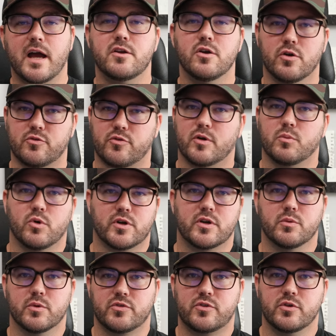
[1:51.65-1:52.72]
I notice when I'm
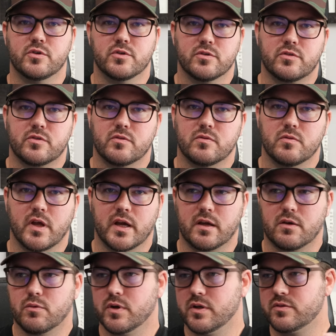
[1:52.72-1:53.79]
working with students,
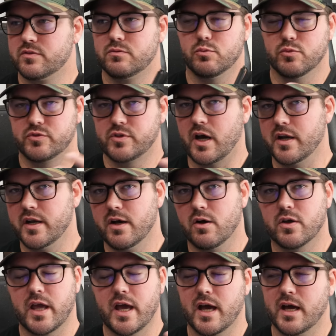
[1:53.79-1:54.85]
like when I was taught at
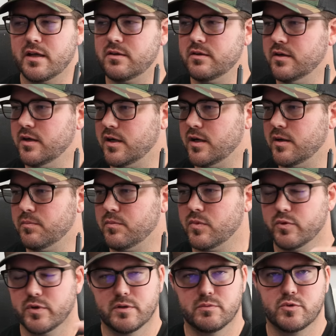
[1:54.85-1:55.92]
L C A D, um,
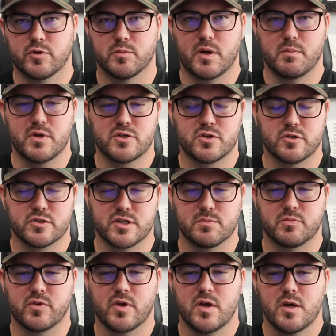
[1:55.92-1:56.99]
when I'm doing my
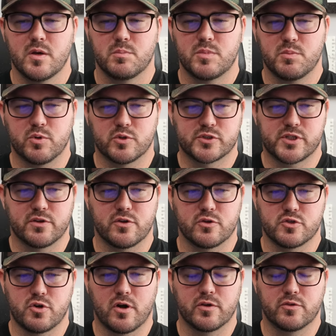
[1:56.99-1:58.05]
mentorships, people share
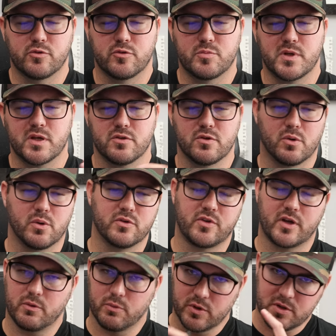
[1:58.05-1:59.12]
their drawings with me and they're
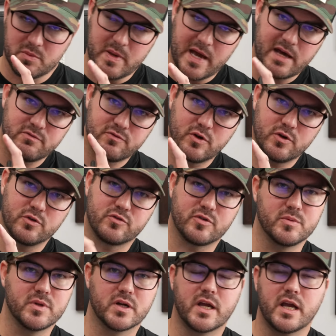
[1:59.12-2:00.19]
always like really bad photos
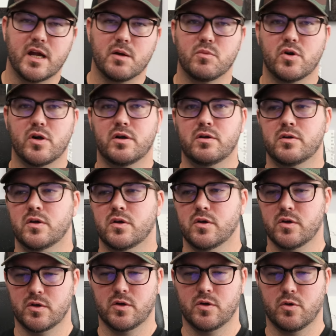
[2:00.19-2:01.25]
from their camera
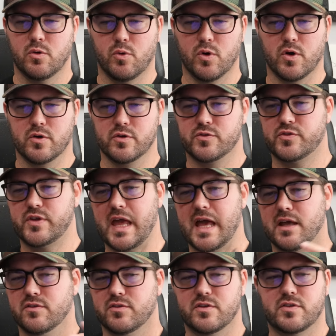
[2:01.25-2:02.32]
or
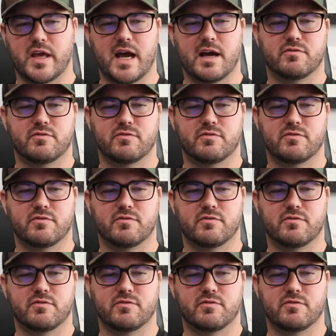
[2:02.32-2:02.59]
scans that they